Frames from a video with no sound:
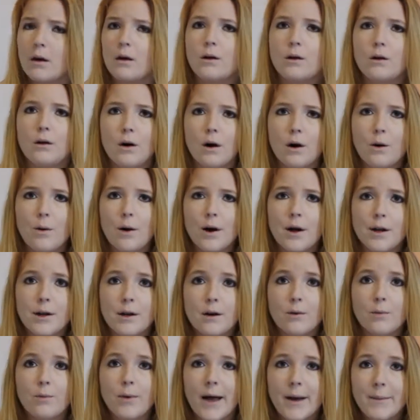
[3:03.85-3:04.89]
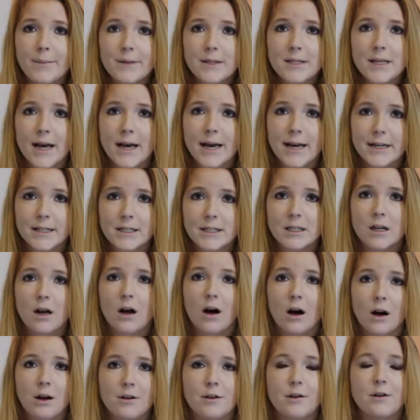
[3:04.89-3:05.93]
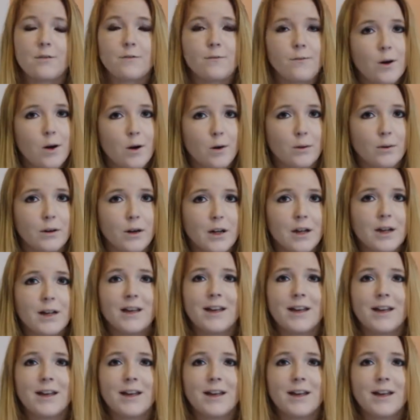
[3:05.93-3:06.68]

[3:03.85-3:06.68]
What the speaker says: Go on your website on your phone.